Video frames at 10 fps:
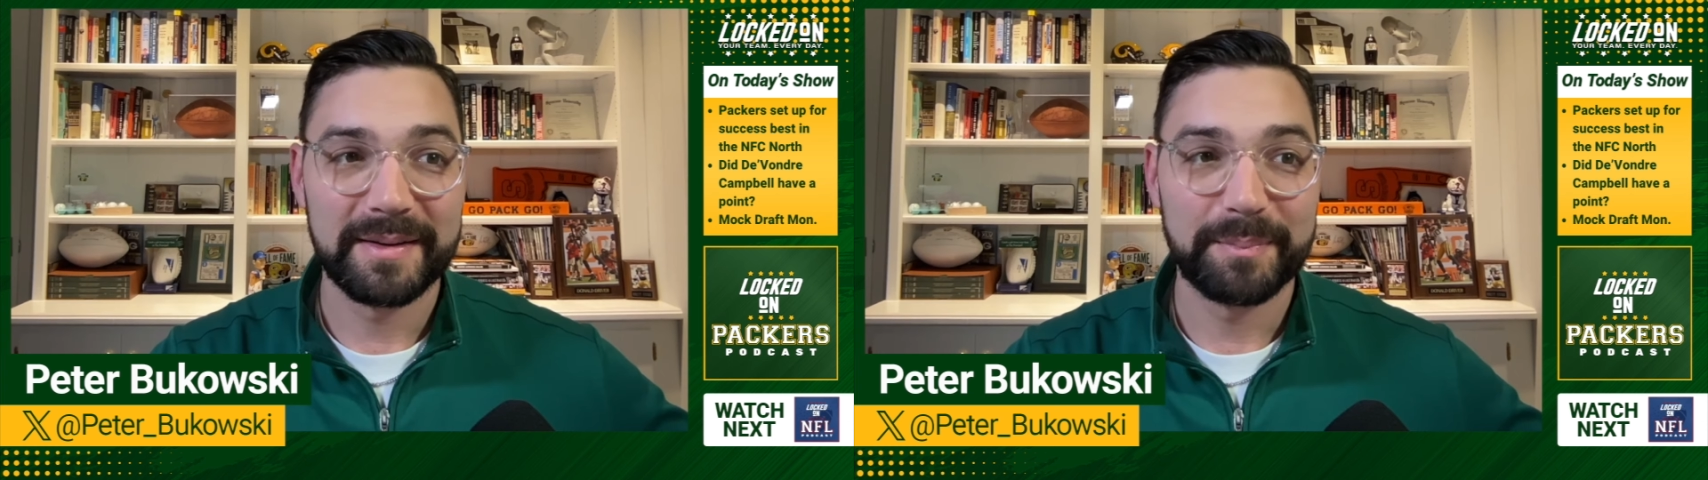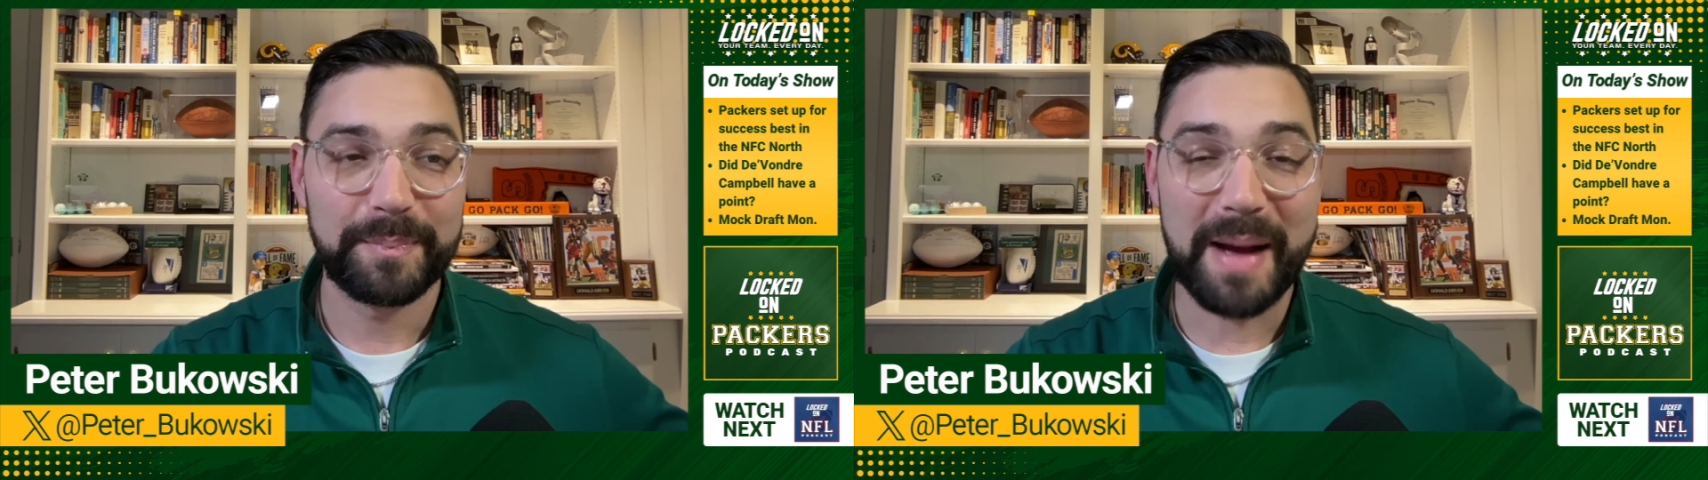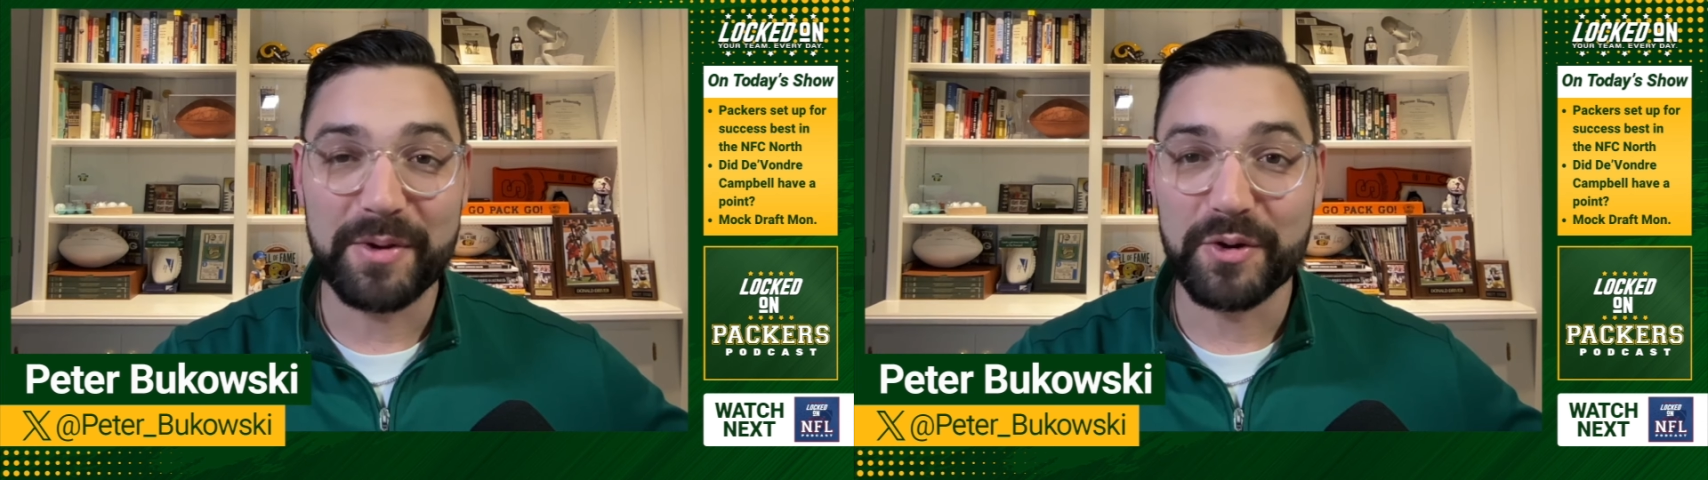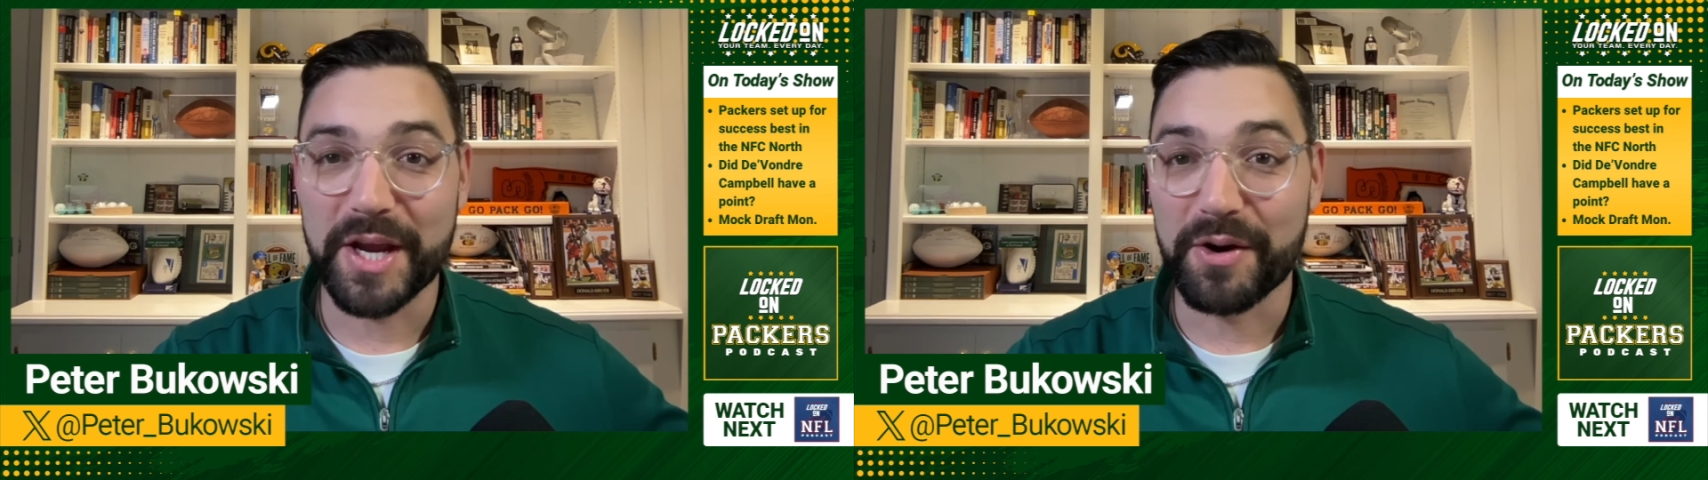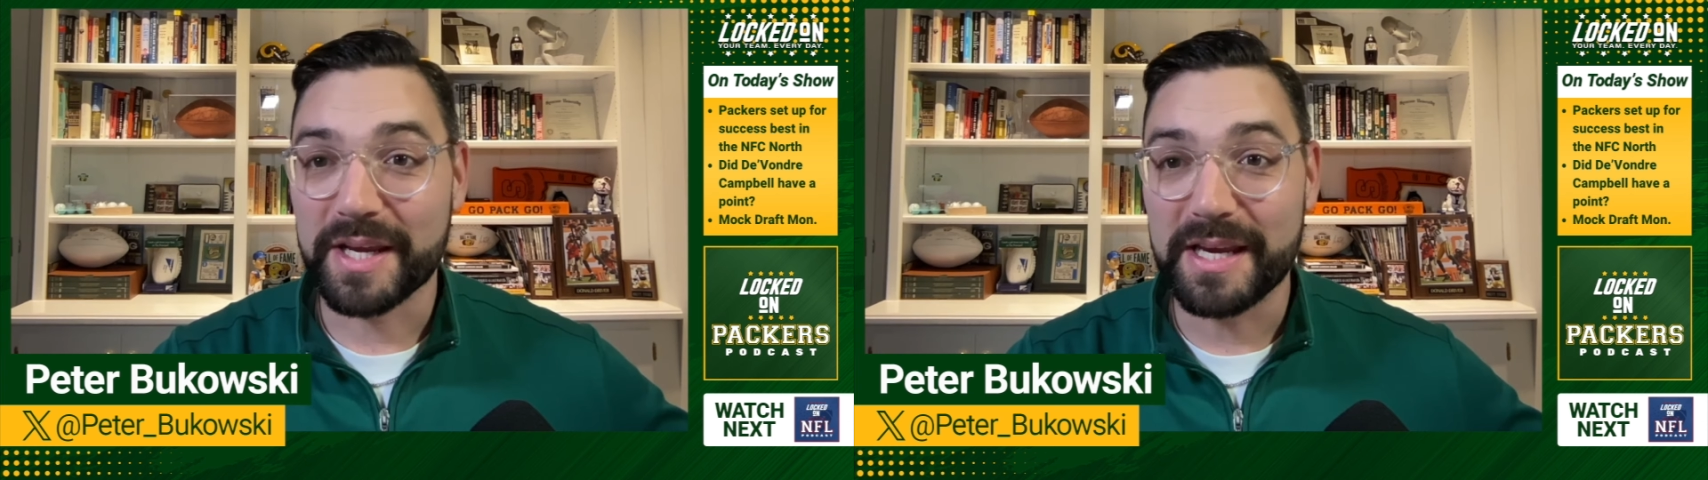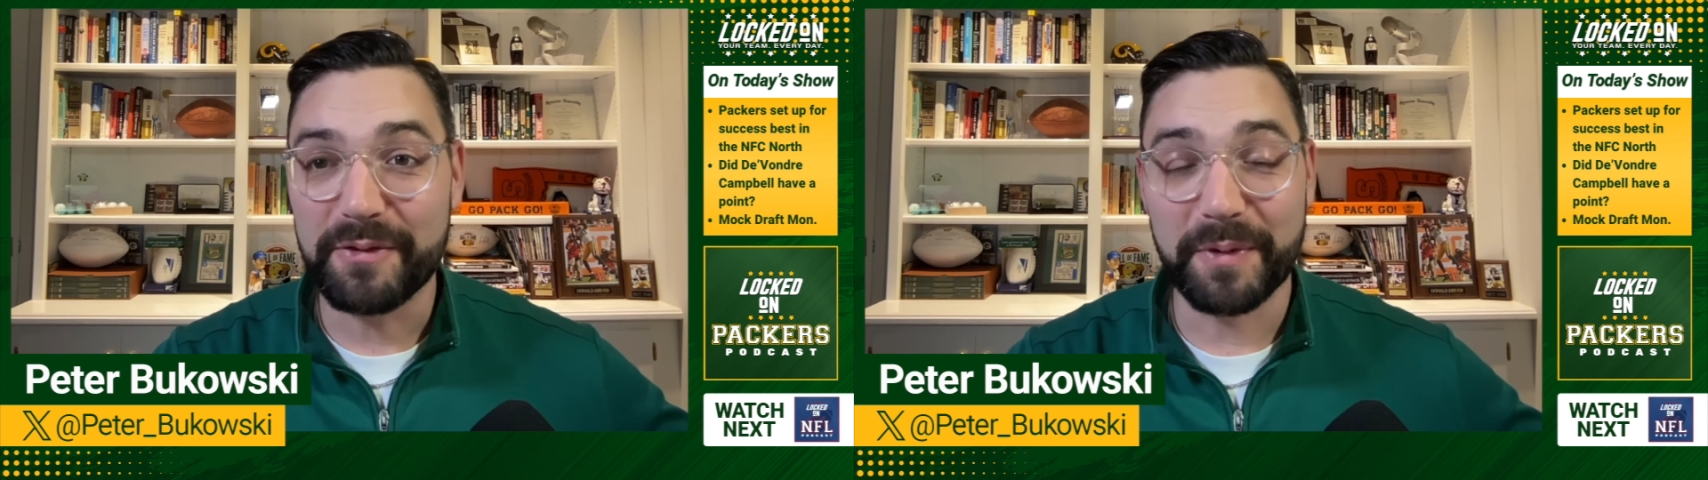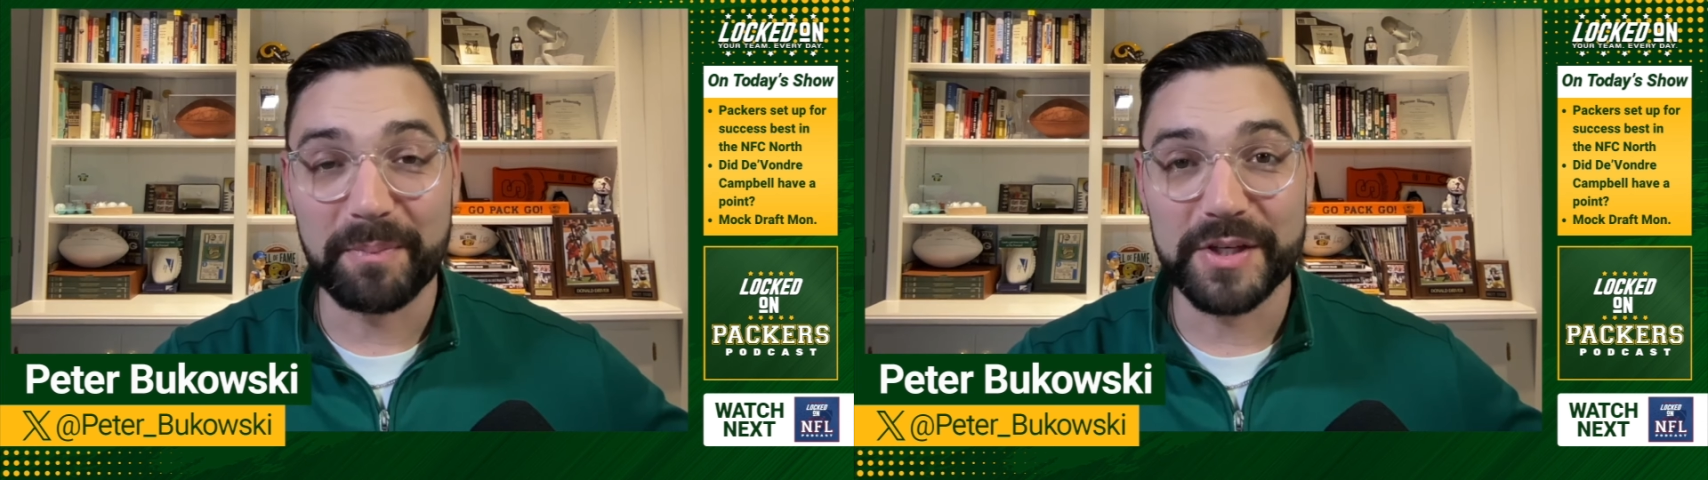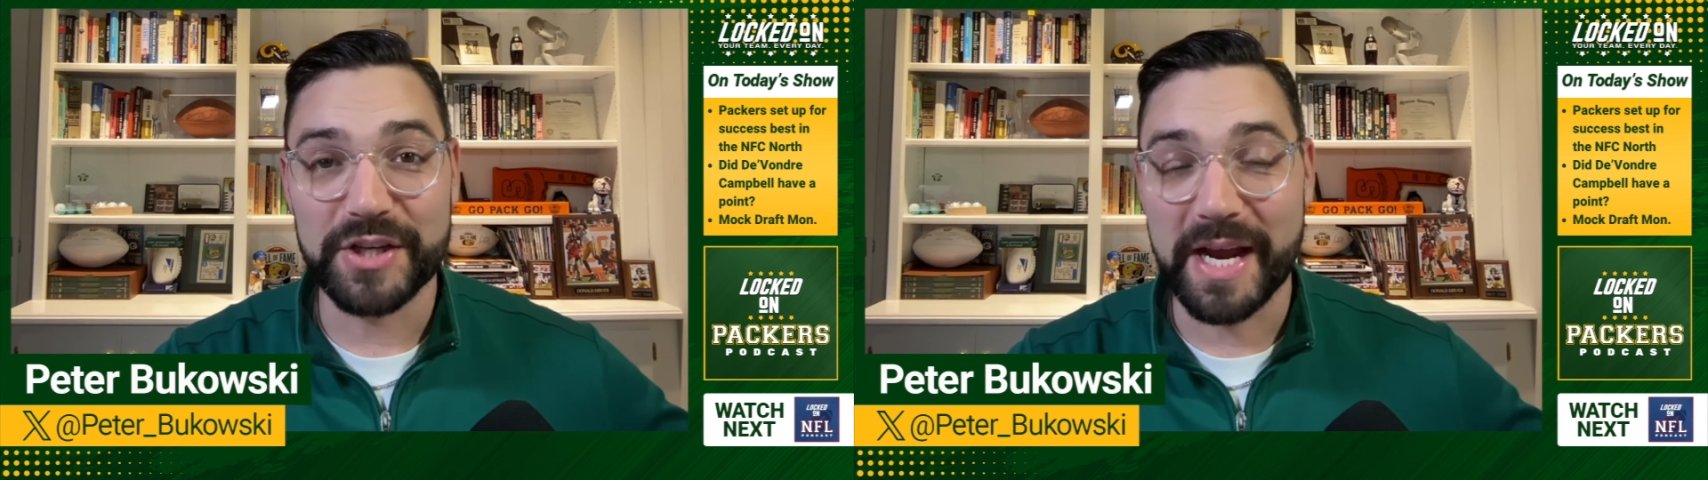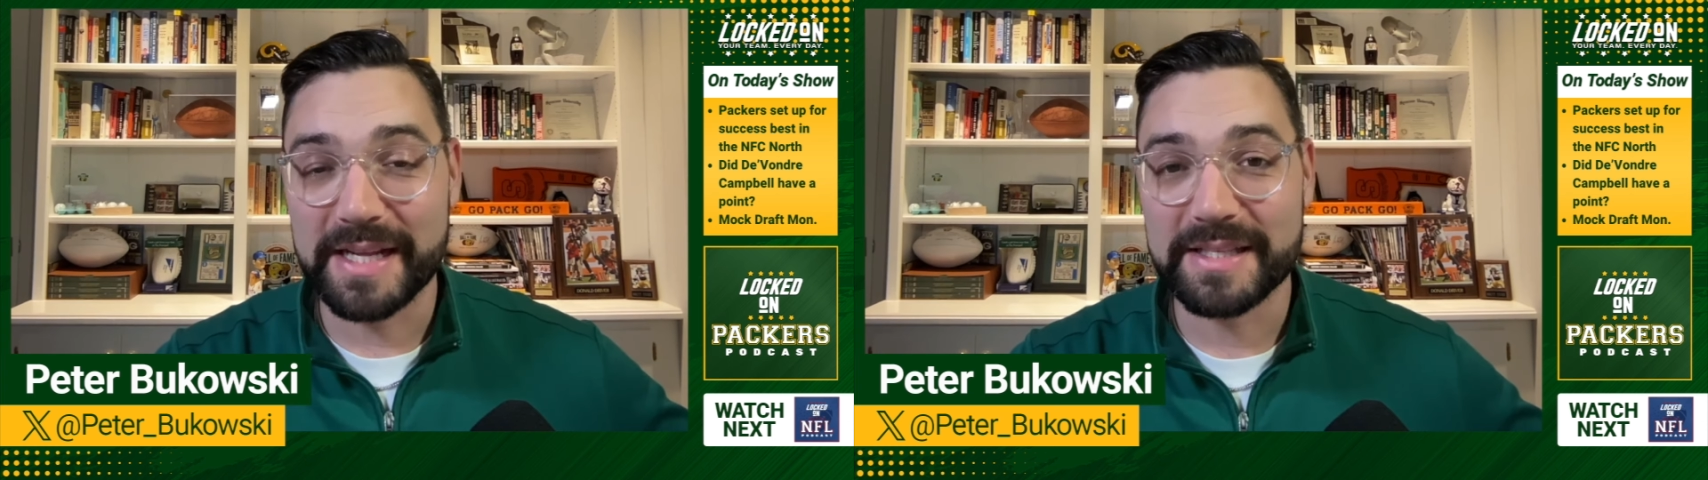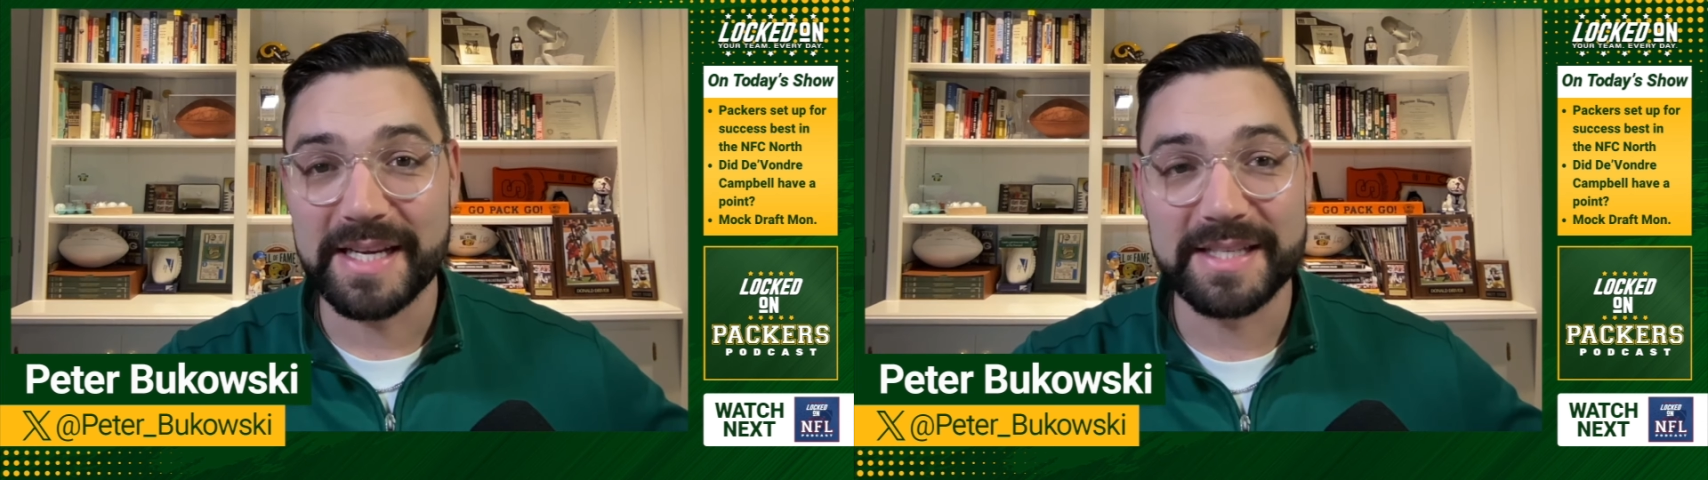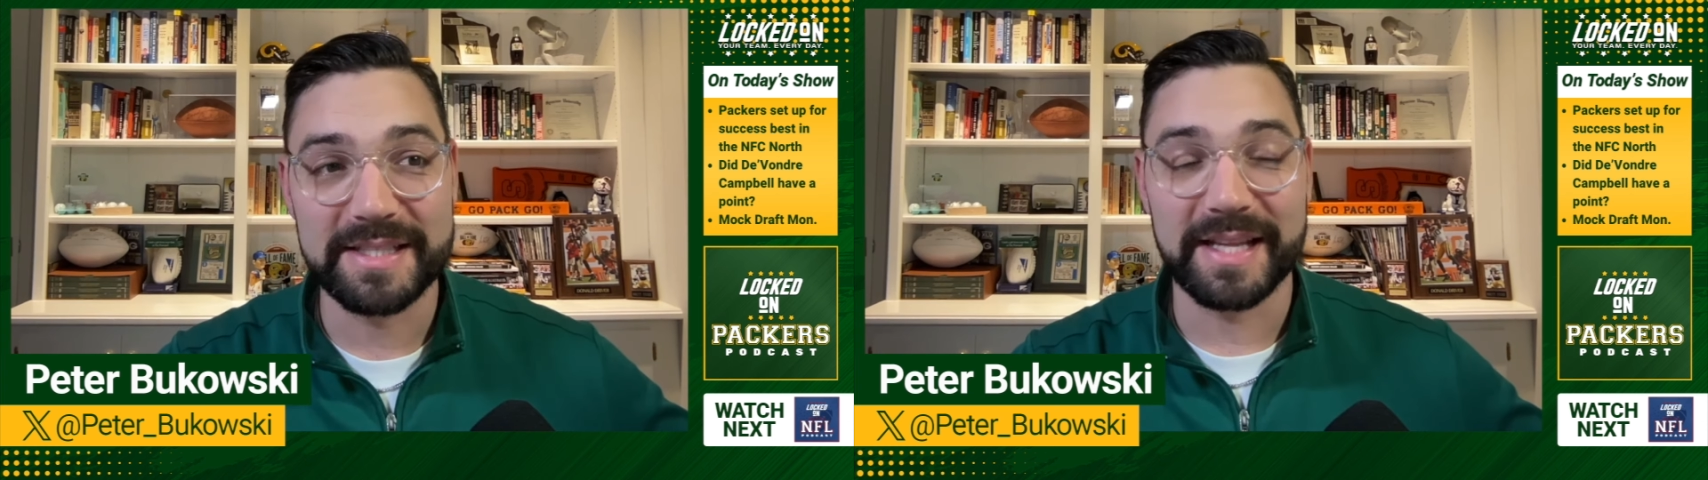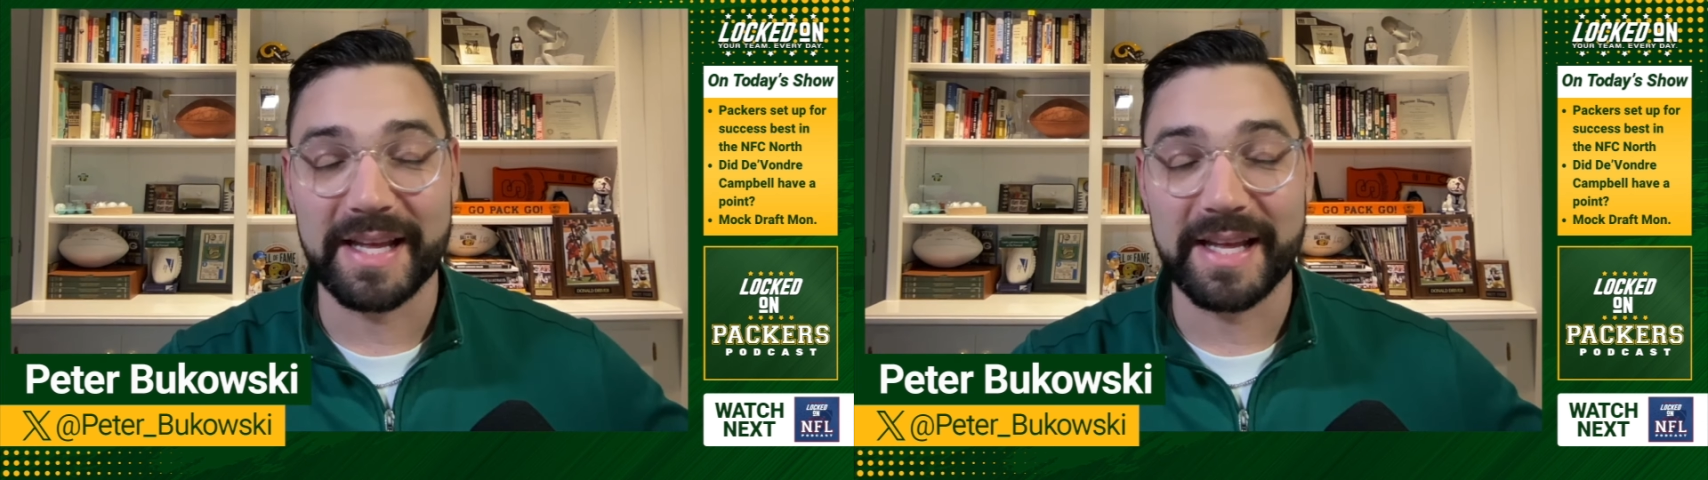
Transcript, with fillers: Bobby Okereke from the Giants is